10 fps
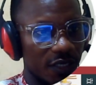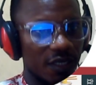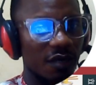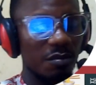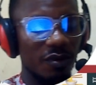
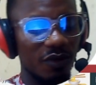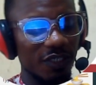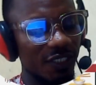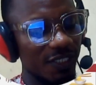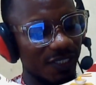
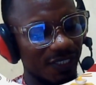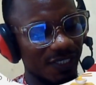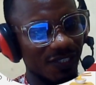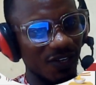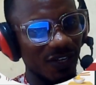
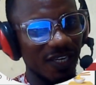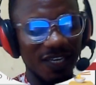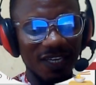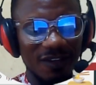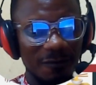employees. Okay.
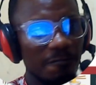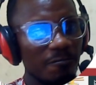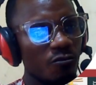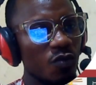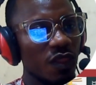
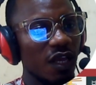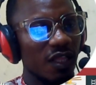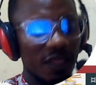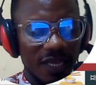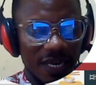
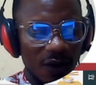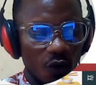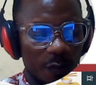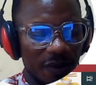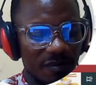Then I
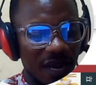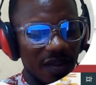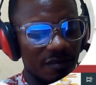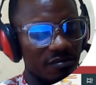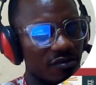open my
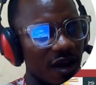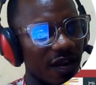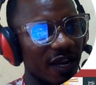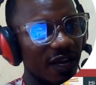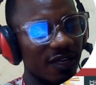
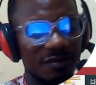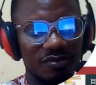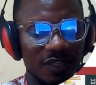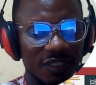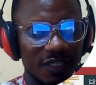bracket,
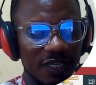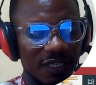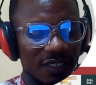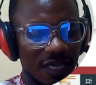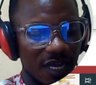first
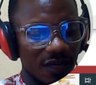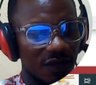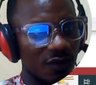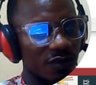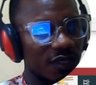enter,
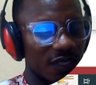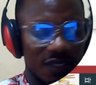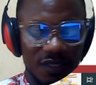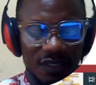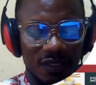close it.
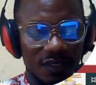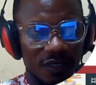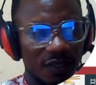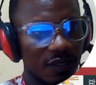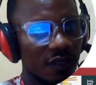
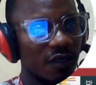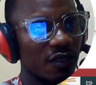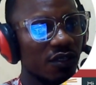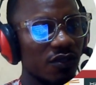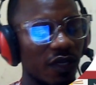
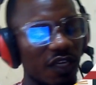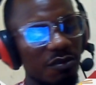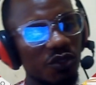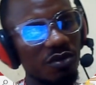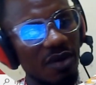So in
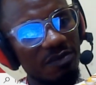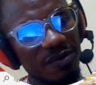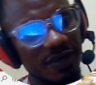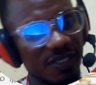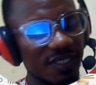between my
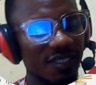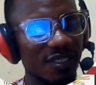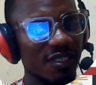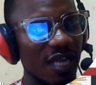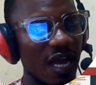
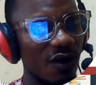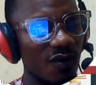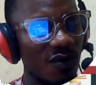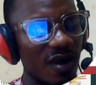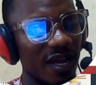parentheses, I'll
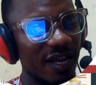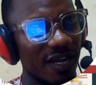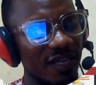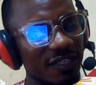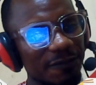go
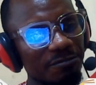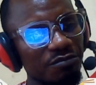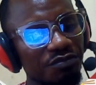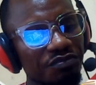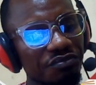ahead
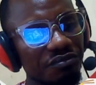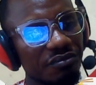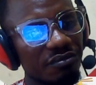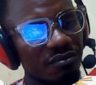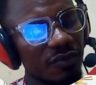
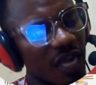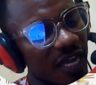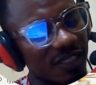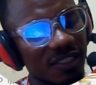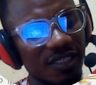
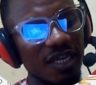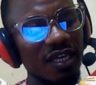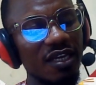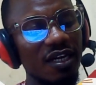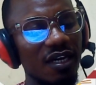and say